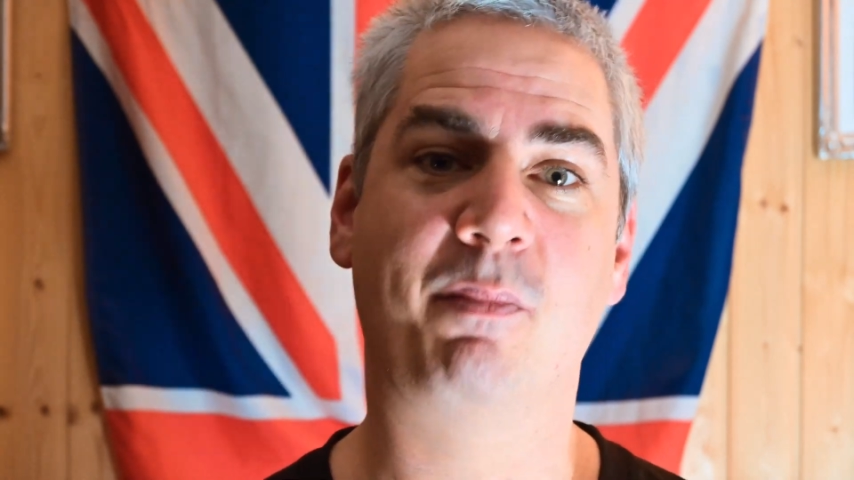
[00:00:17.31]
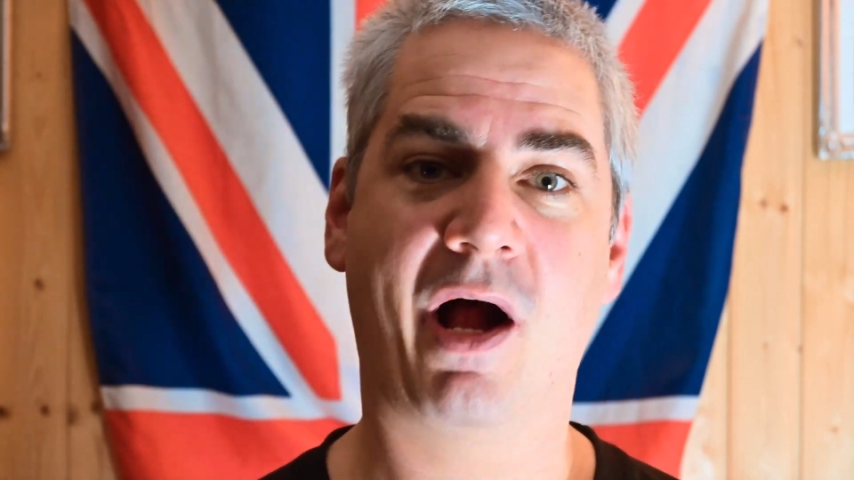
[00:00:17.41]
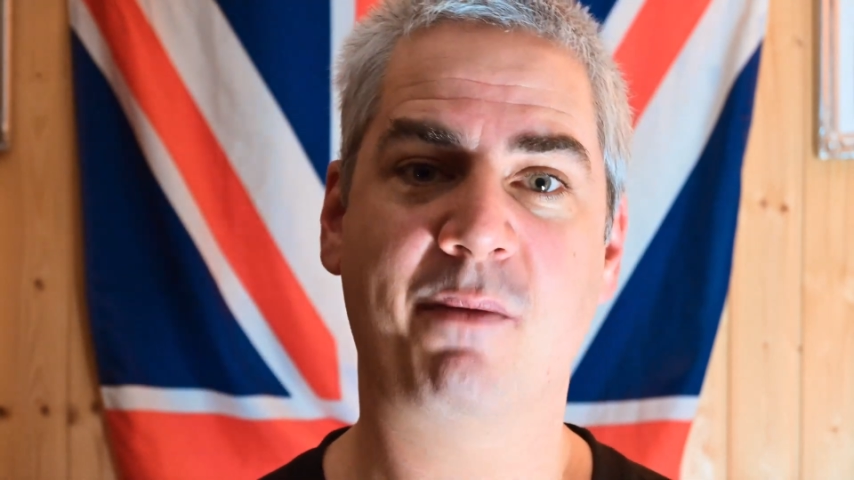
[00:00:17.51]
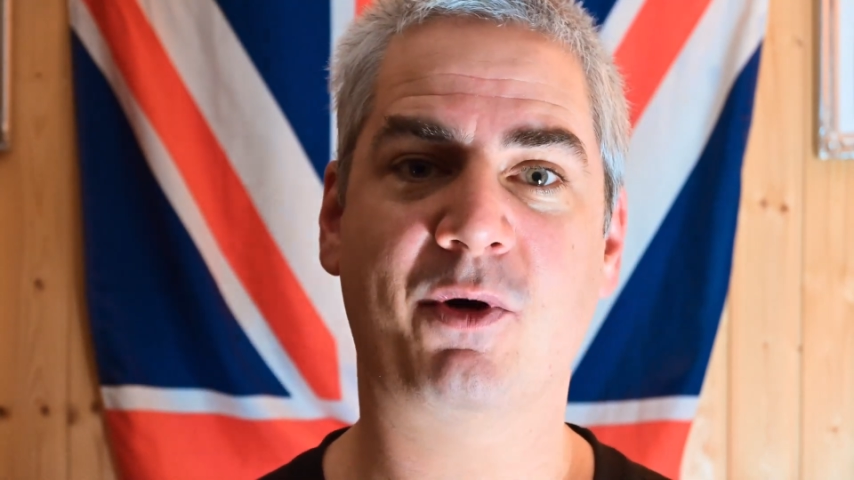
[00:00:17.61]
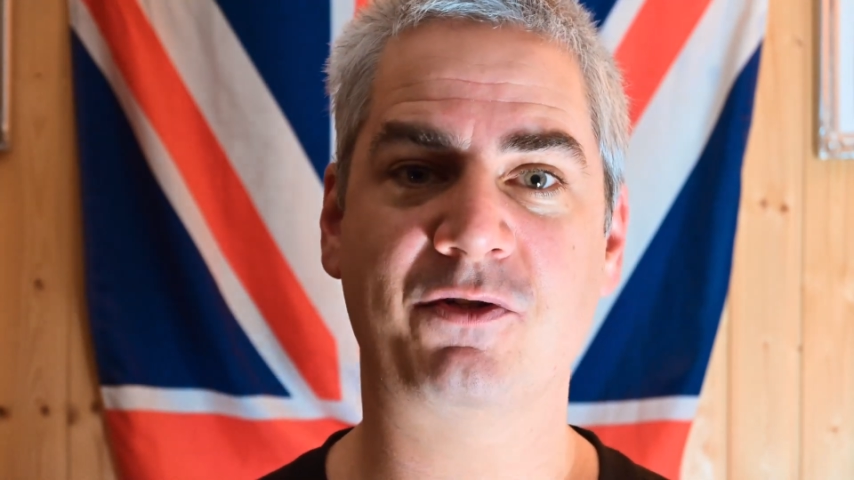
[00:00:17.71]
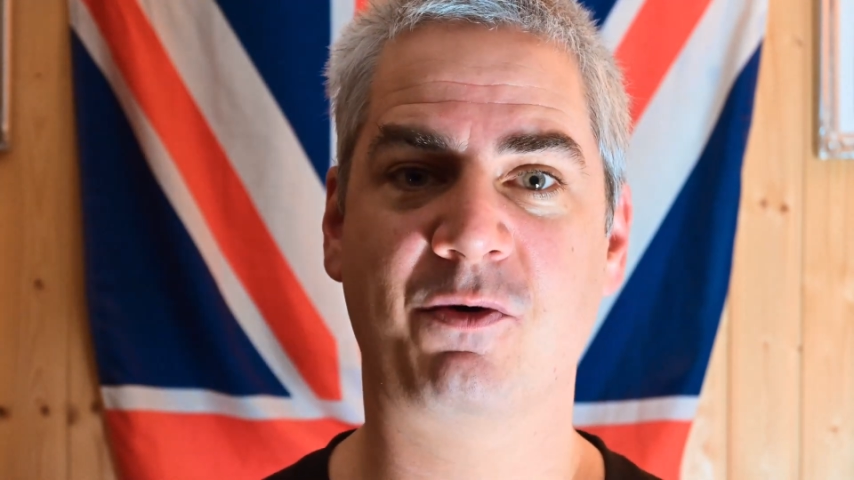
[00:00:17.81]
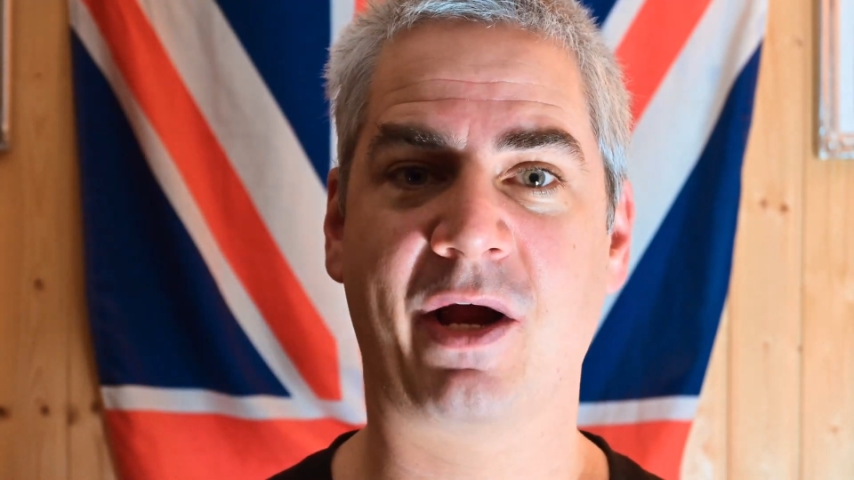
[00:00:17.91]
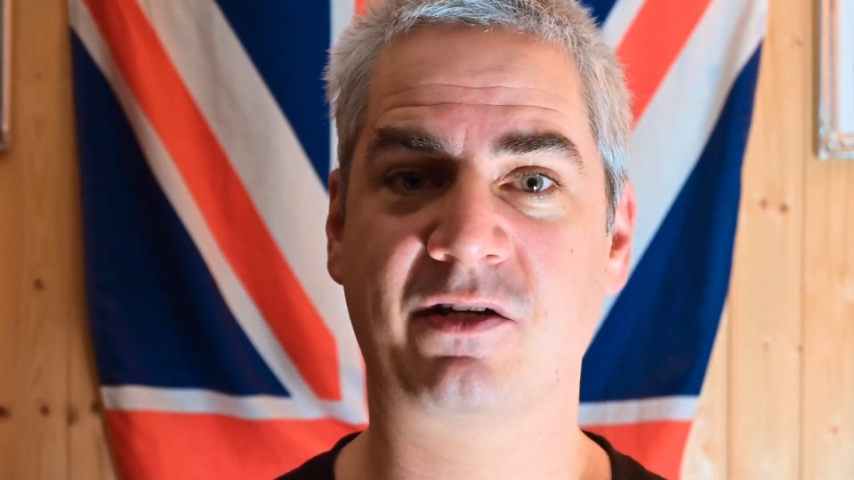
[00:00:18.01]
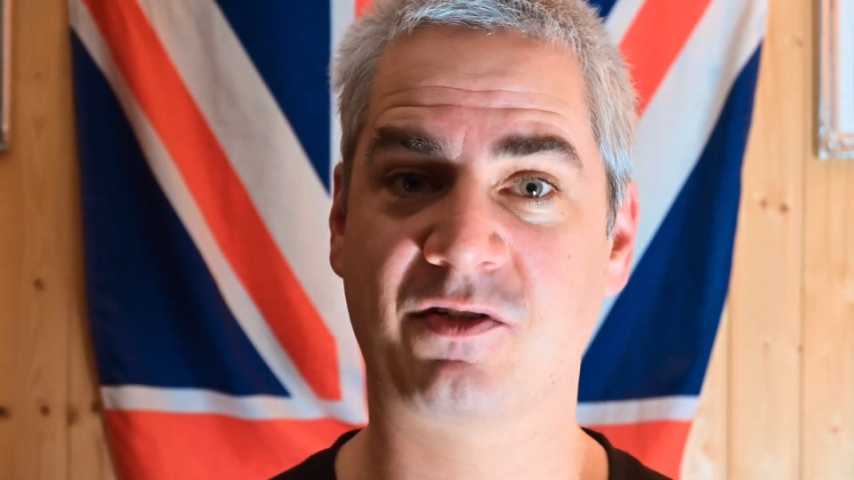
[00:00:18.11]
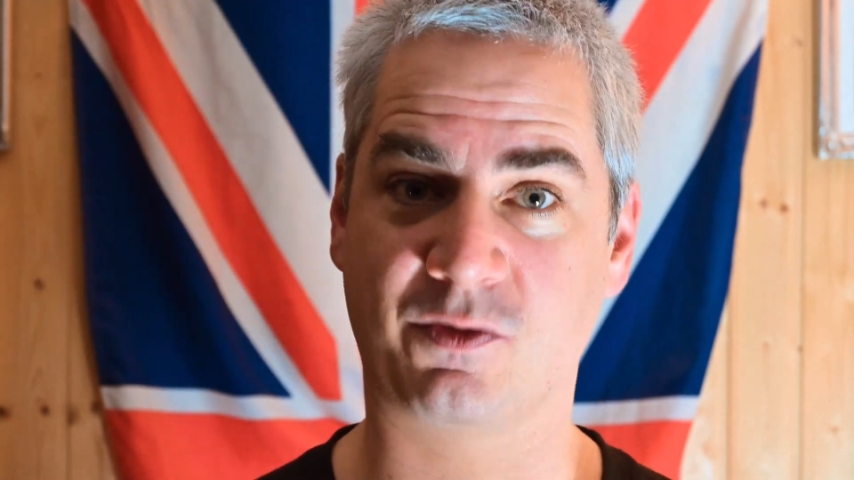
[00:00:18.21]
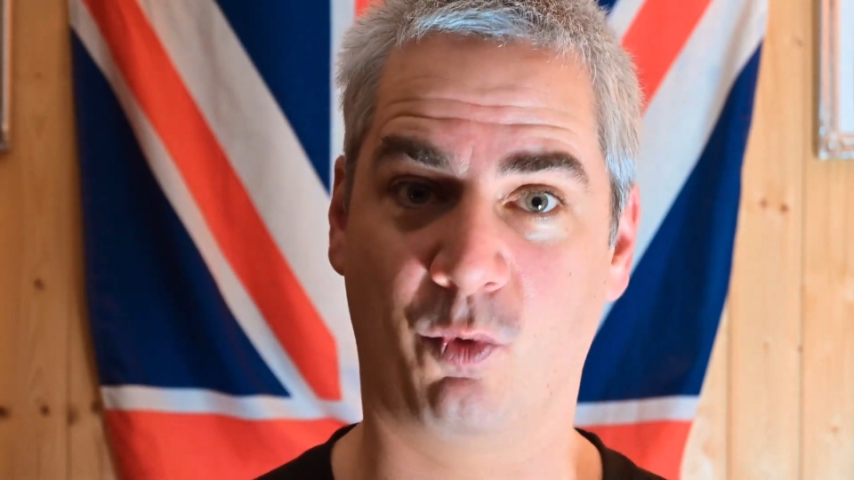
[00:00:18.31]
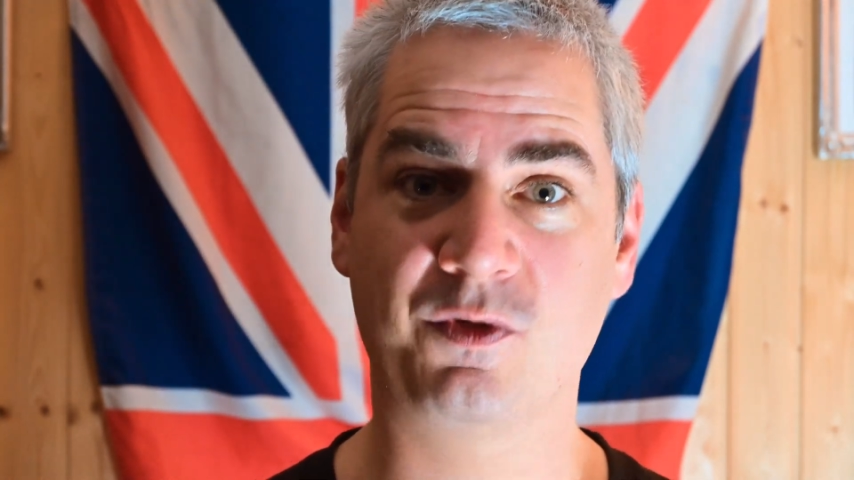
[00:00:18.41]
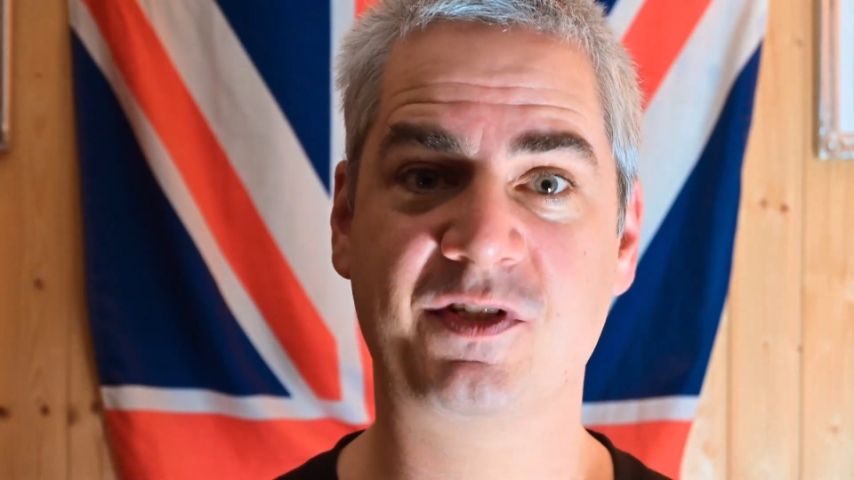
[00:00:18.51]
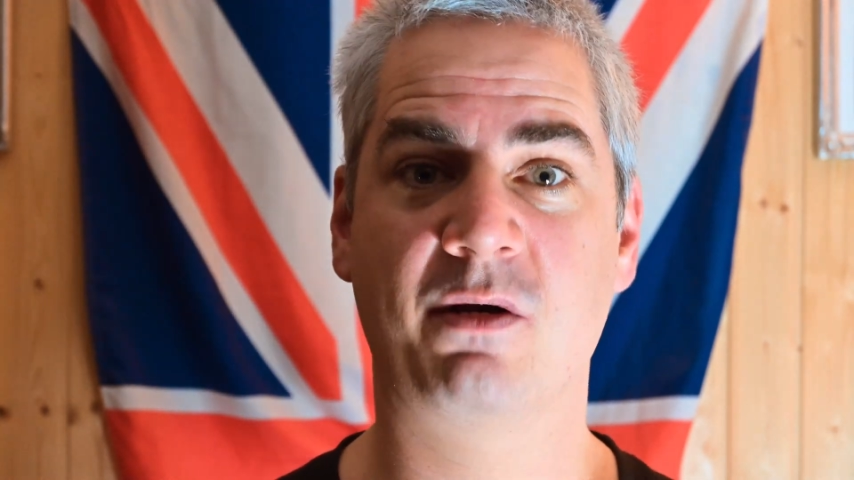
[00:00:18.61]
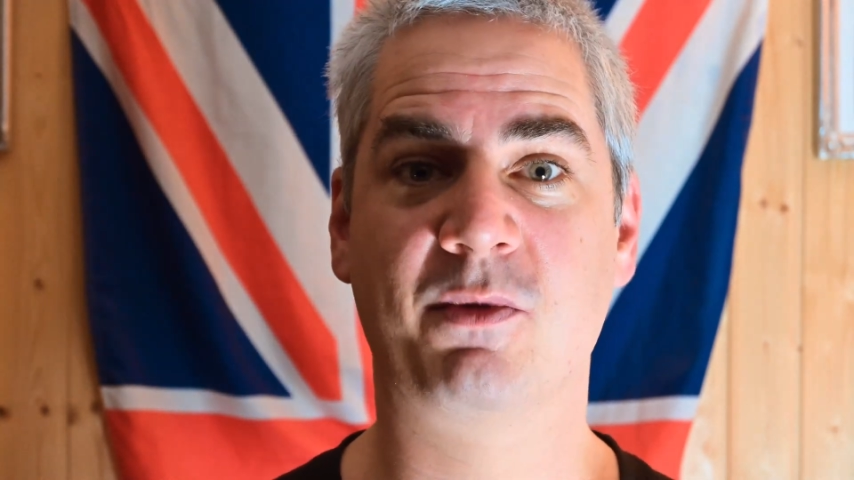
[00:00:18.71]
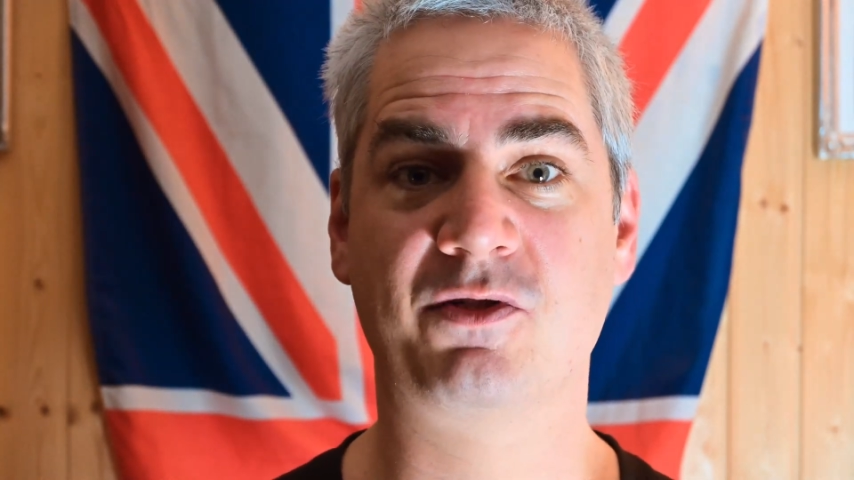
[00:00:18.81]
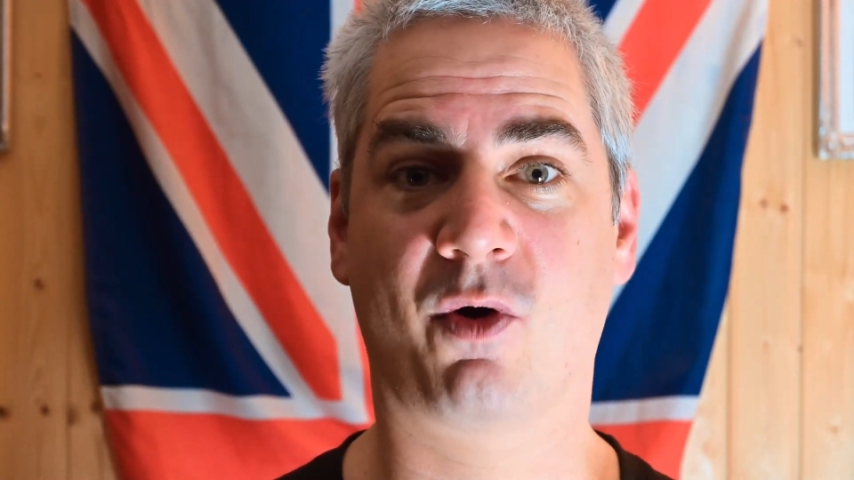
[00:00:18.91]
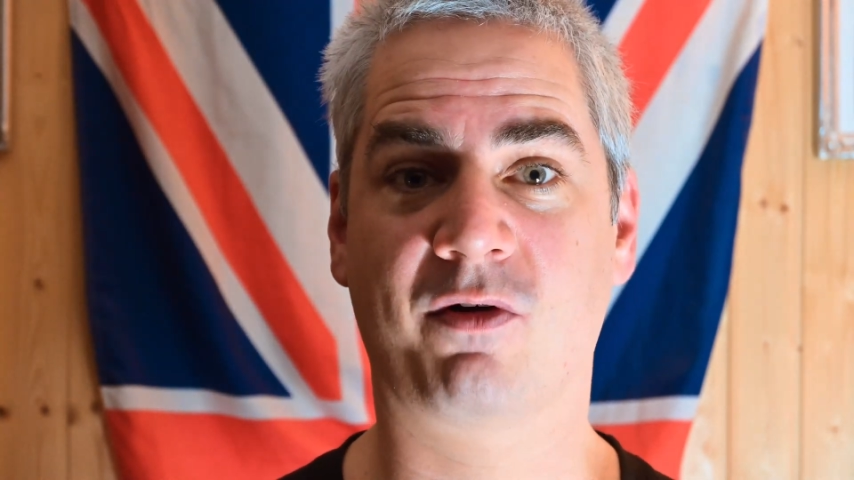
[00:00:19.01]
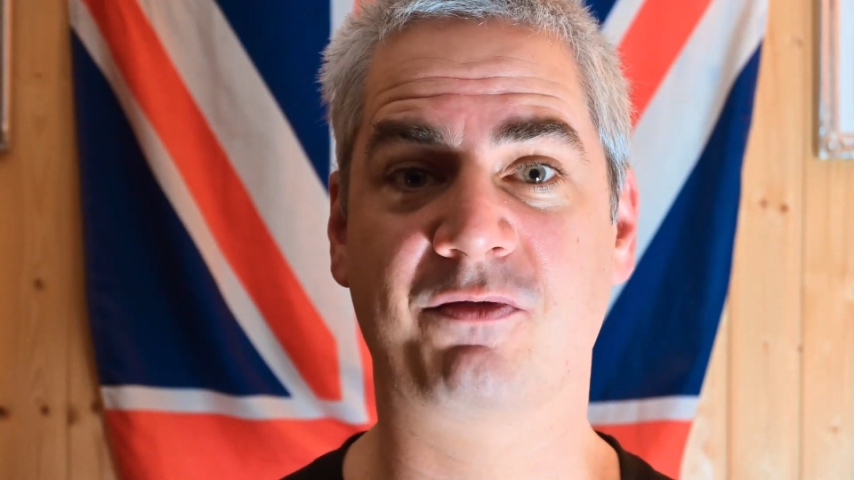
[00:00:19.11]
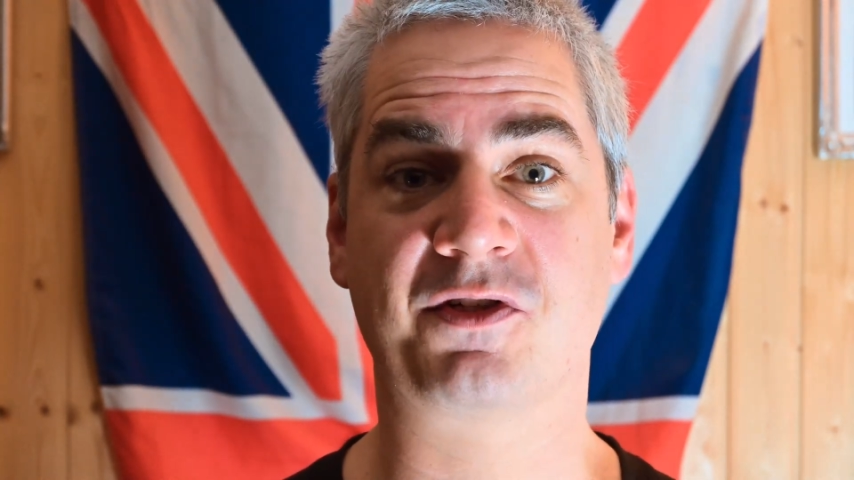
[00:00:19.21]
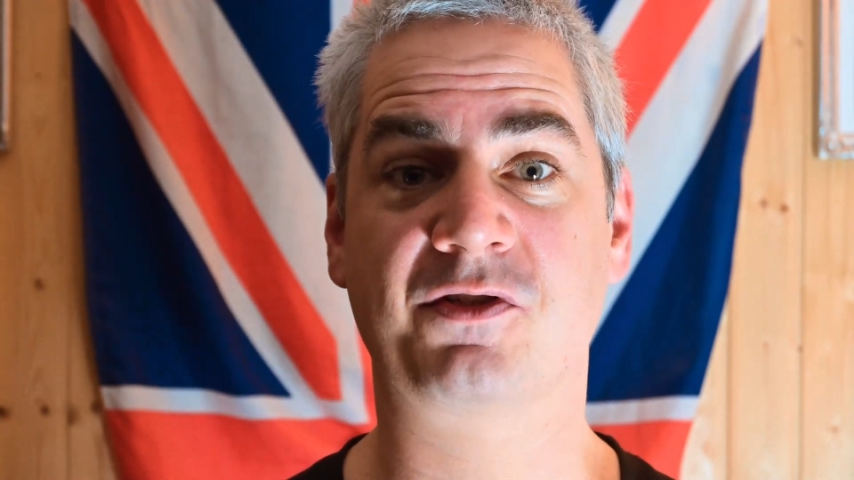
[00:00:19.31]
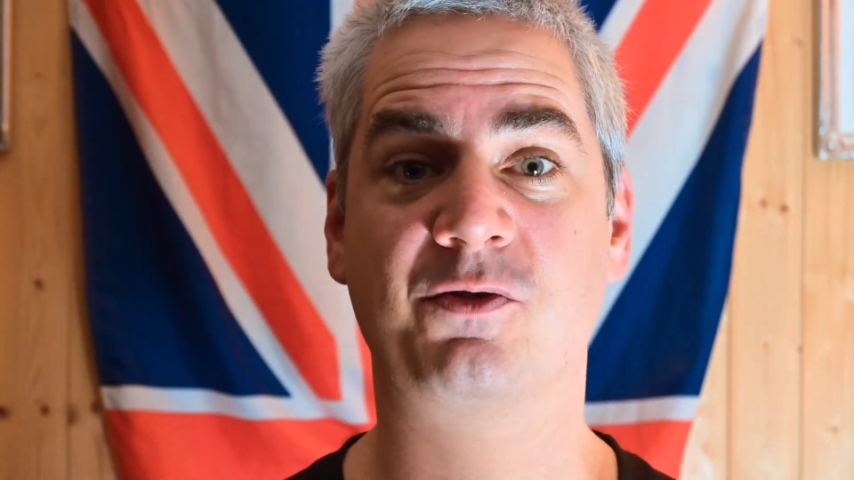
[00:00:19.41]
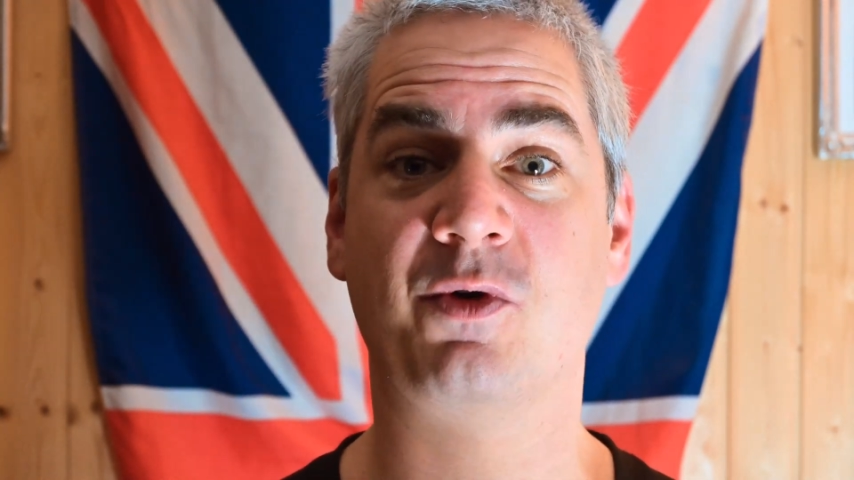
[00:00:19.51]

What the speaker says: by Bond directors or cinematographers